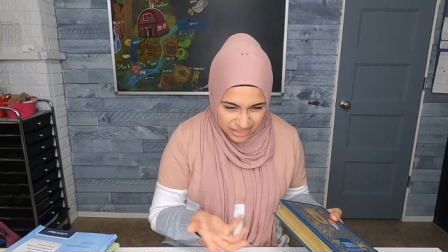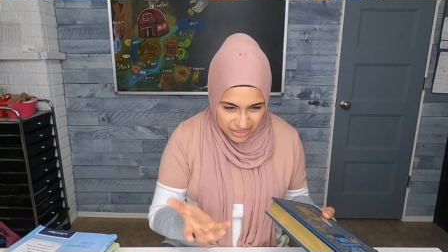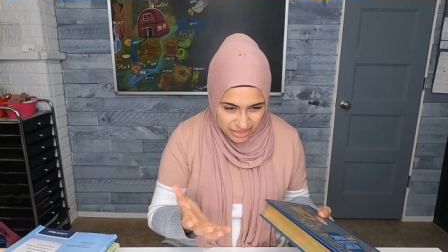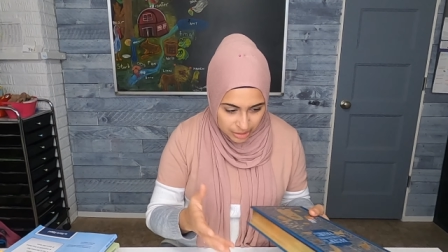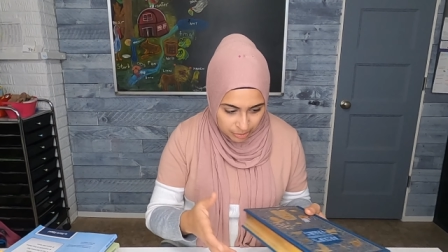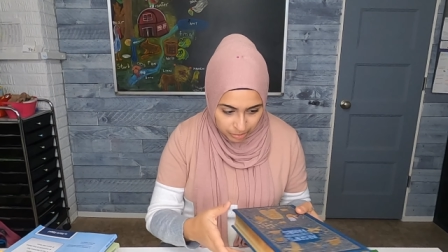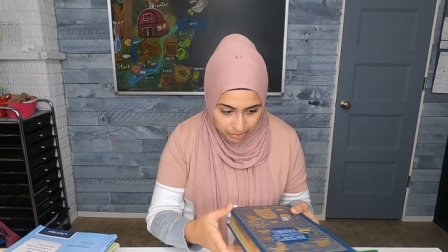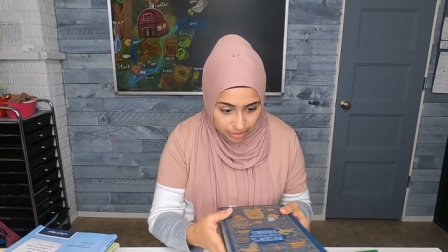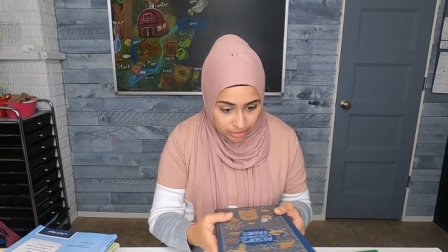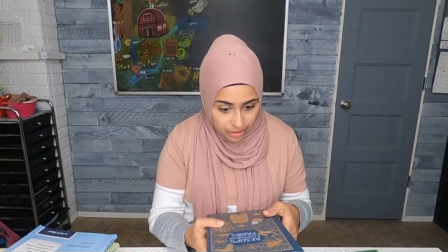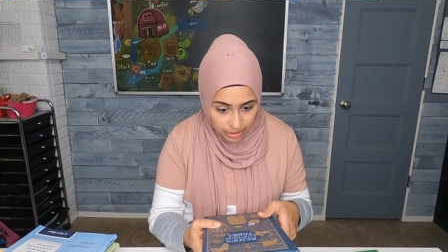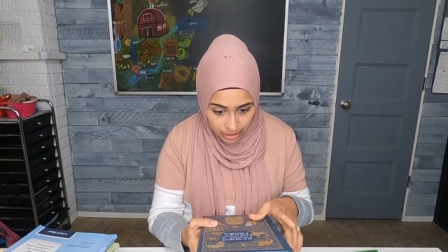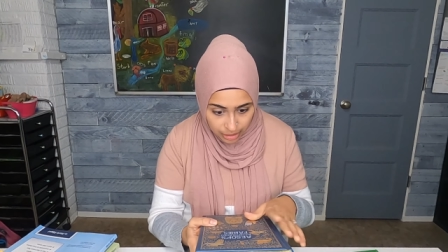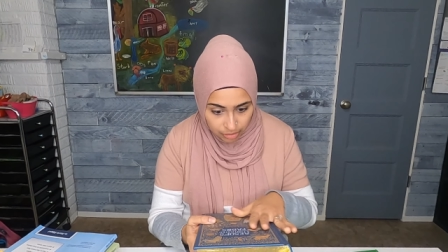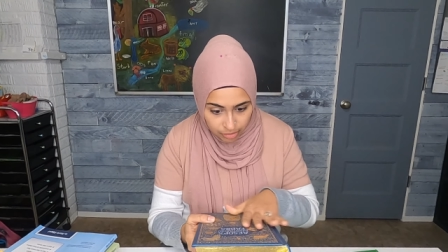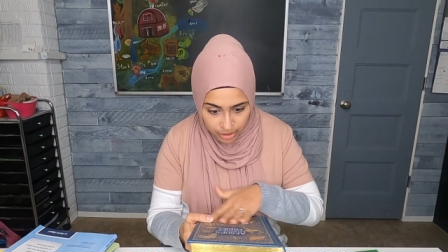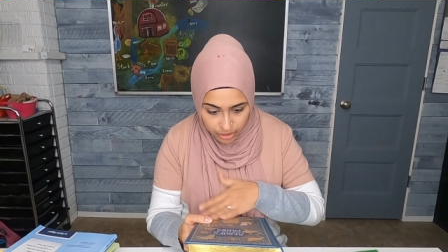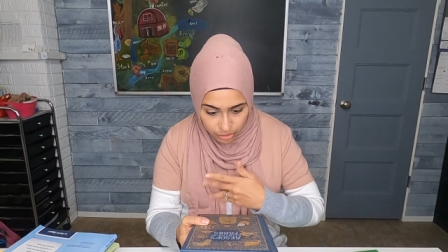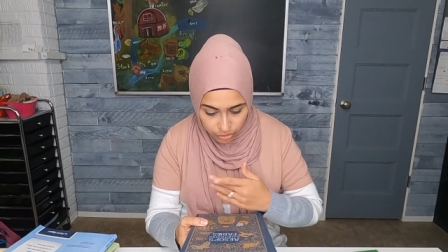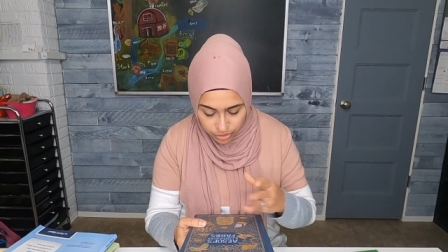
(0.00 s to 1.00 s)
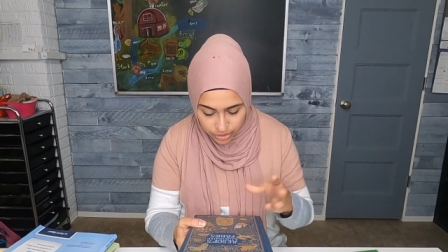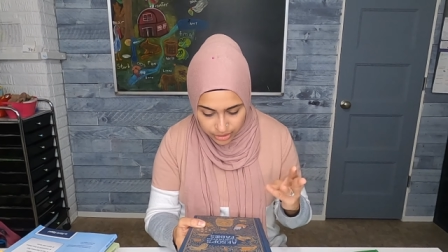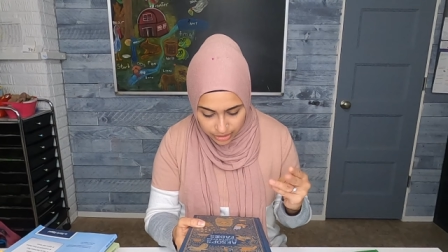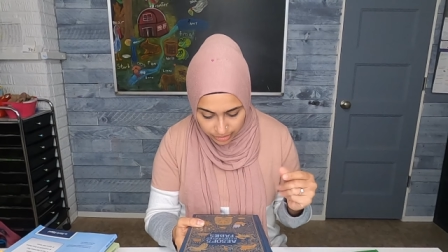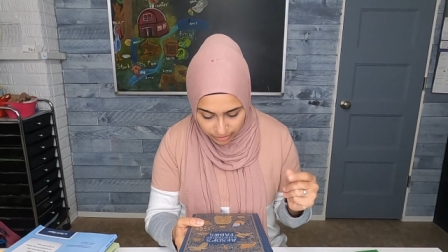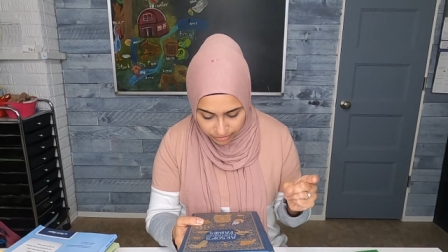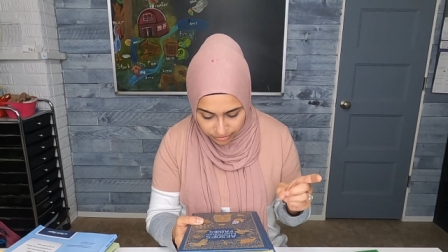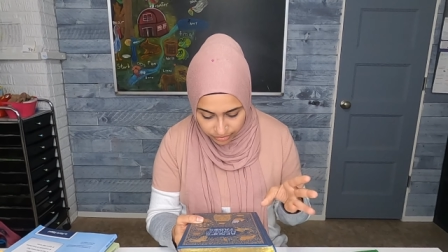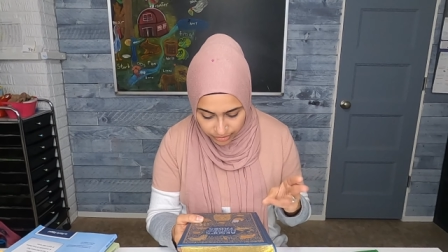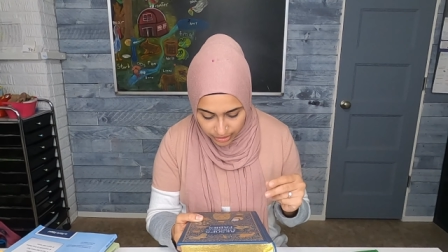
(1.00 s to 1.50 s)
And that's typically how I do
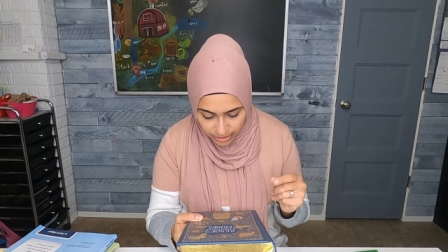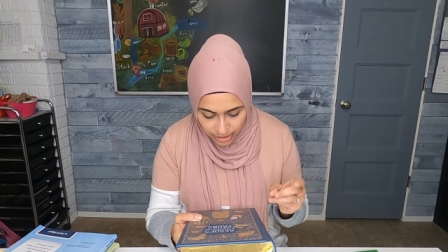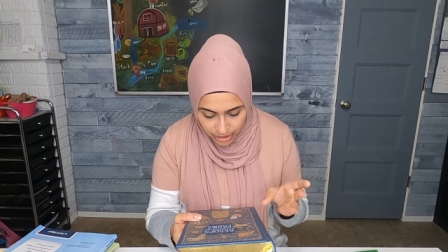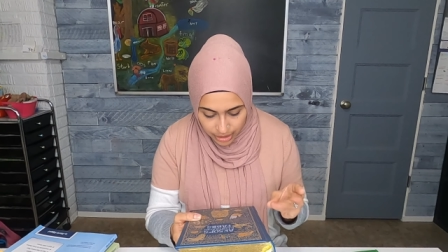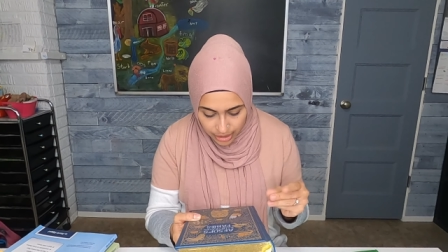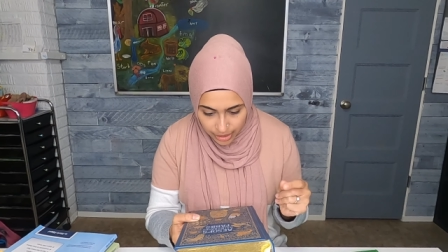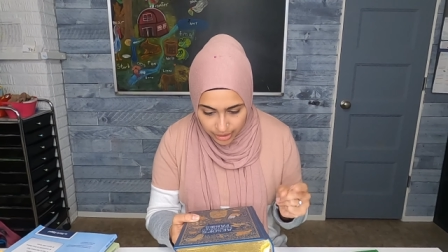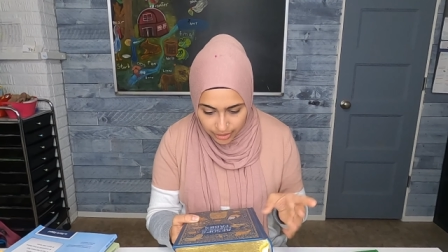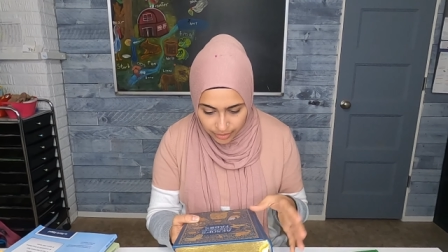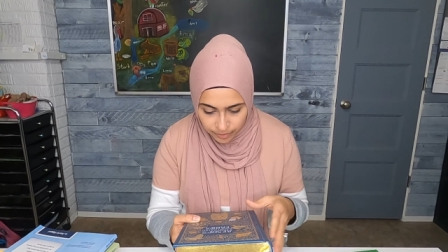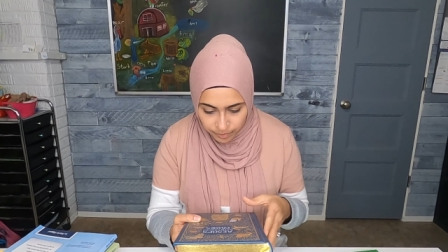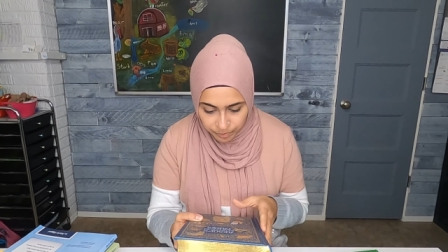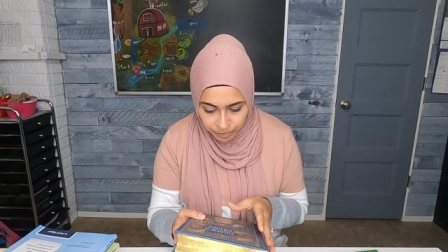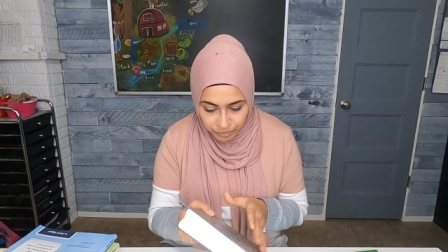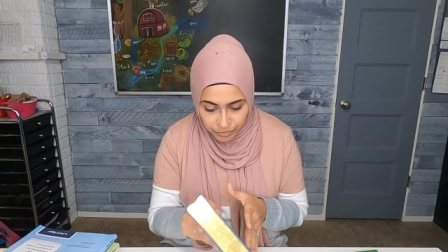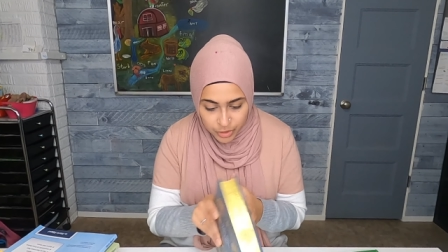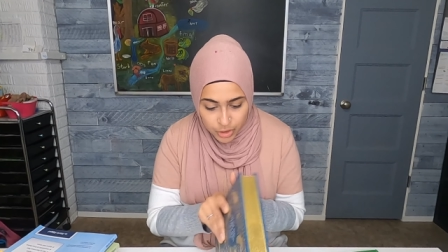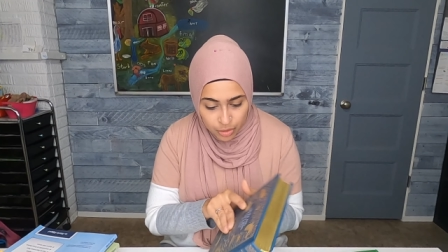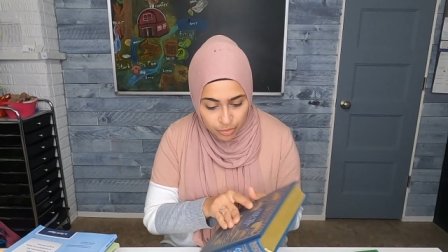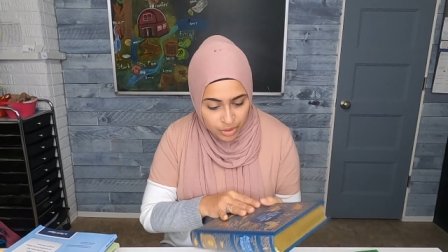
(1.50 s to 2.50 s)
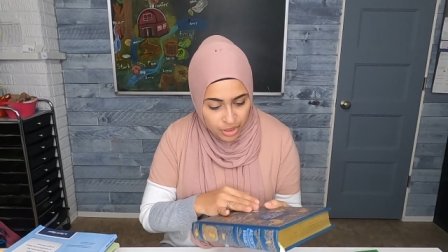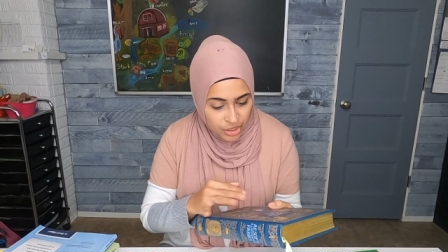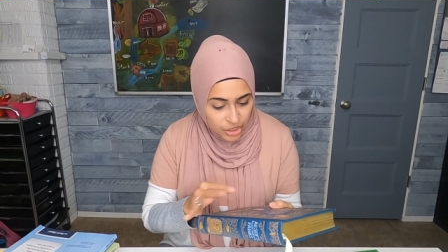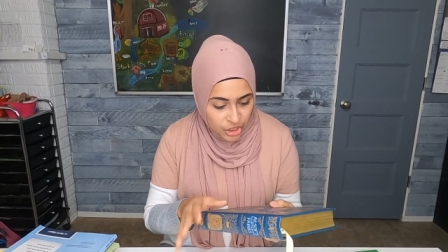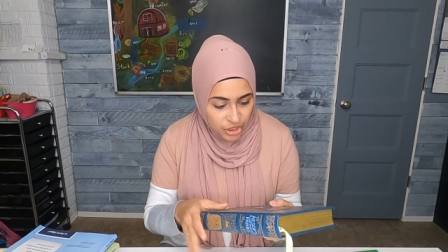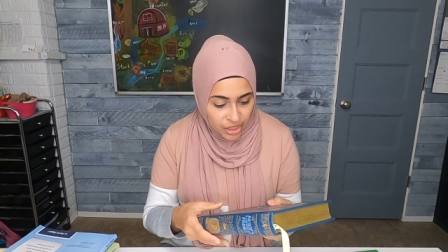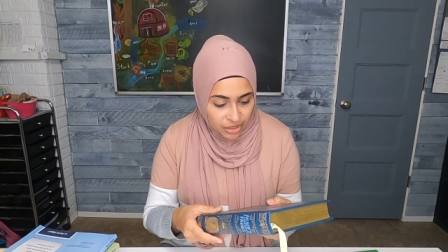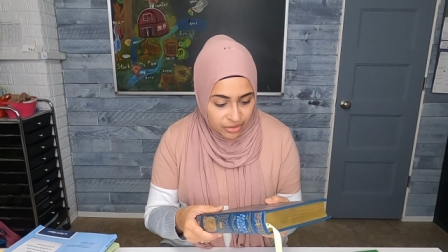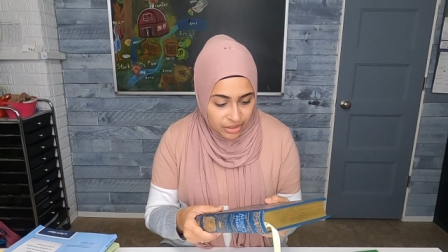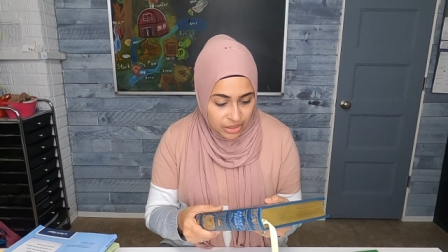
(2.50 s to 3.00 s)
stuff. So I wanted to
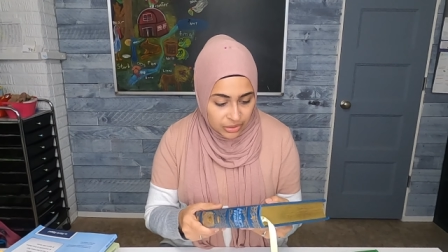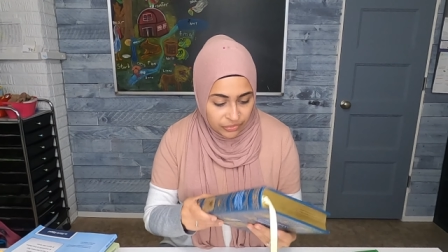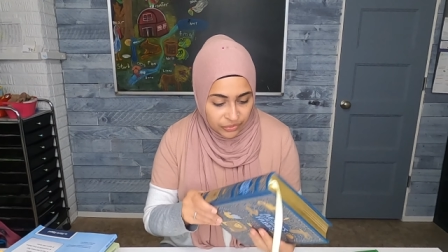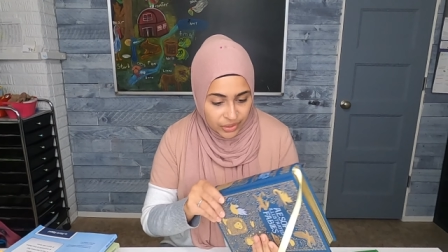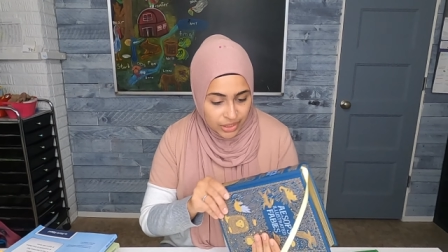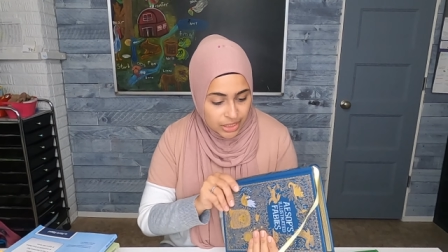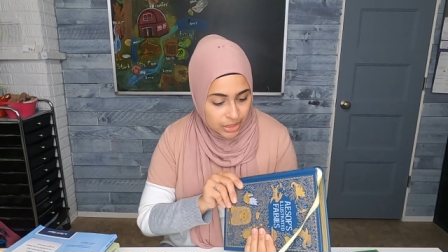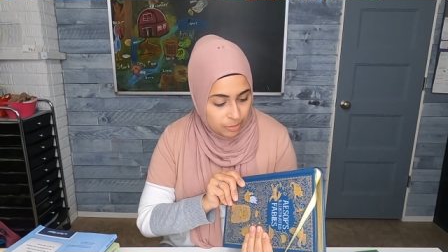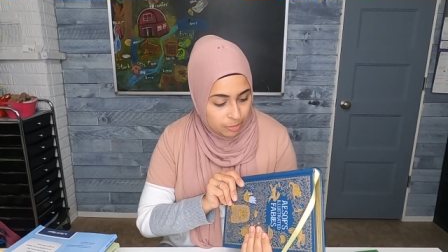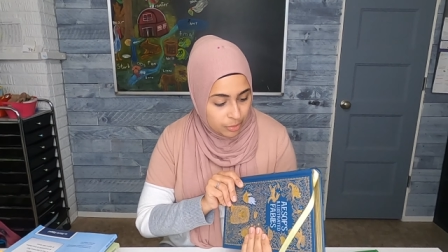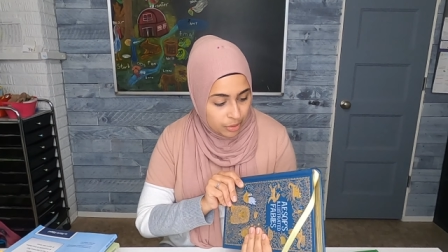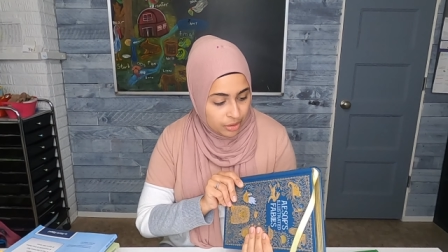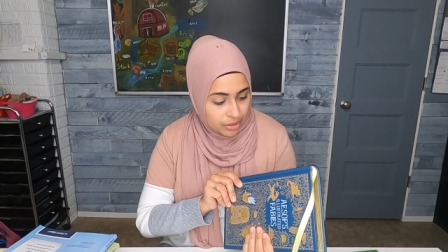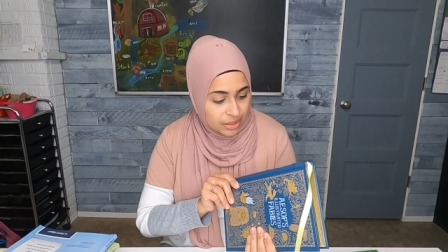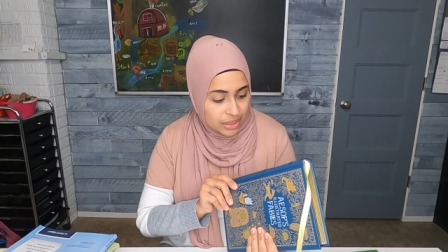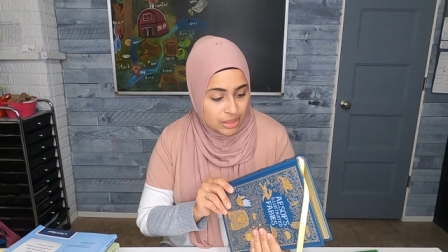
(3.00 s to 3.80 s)
share this first book.